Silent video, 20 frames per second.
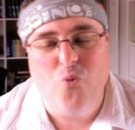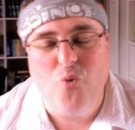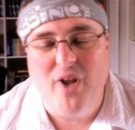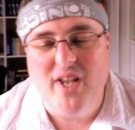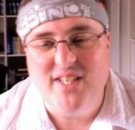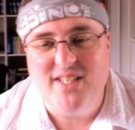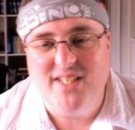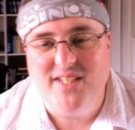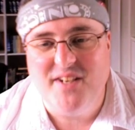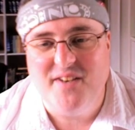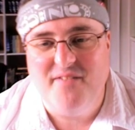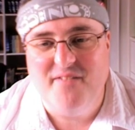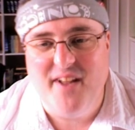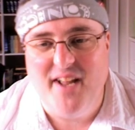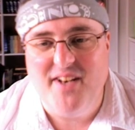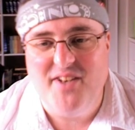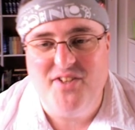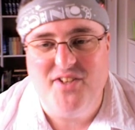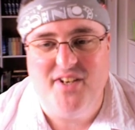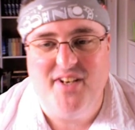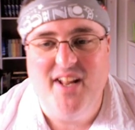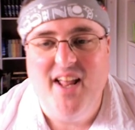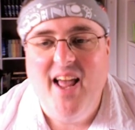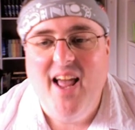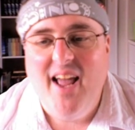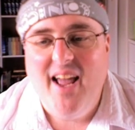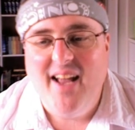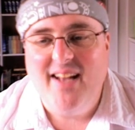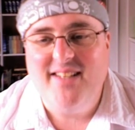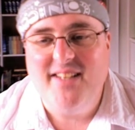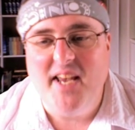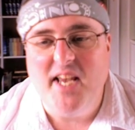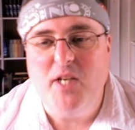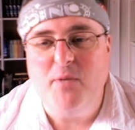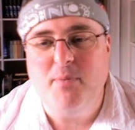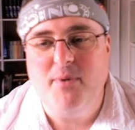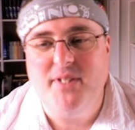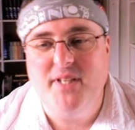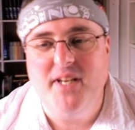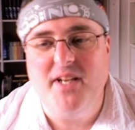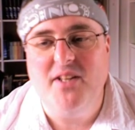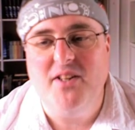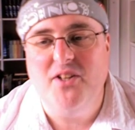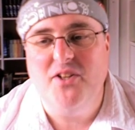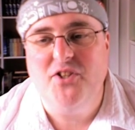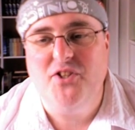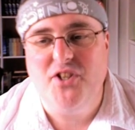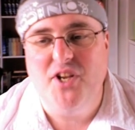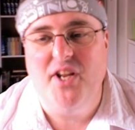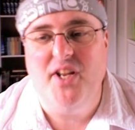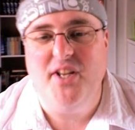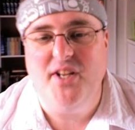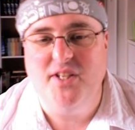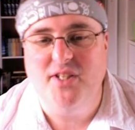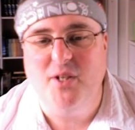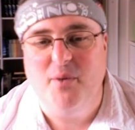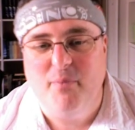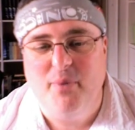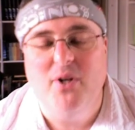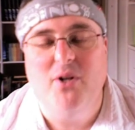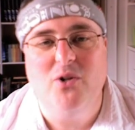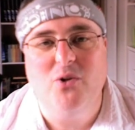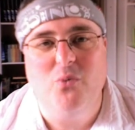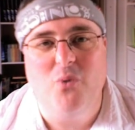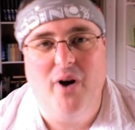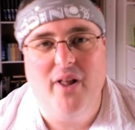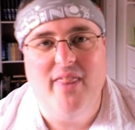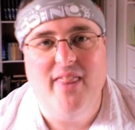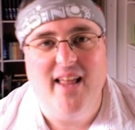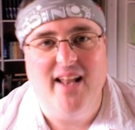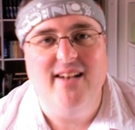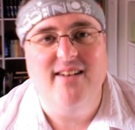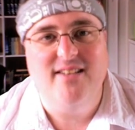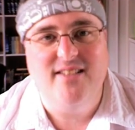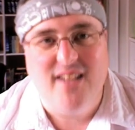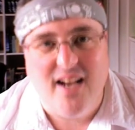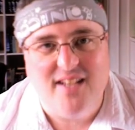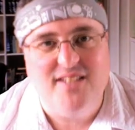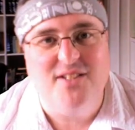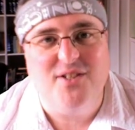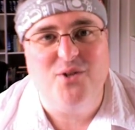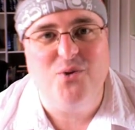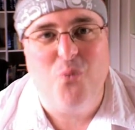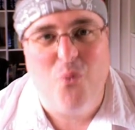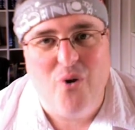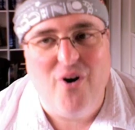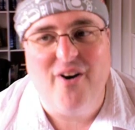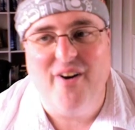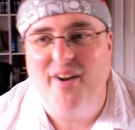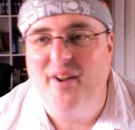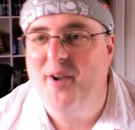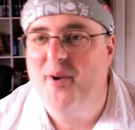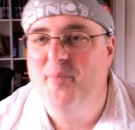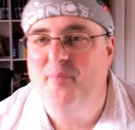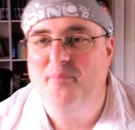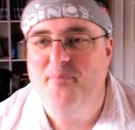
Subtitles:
recent invention. It takes particular genius to build one that doesn't work.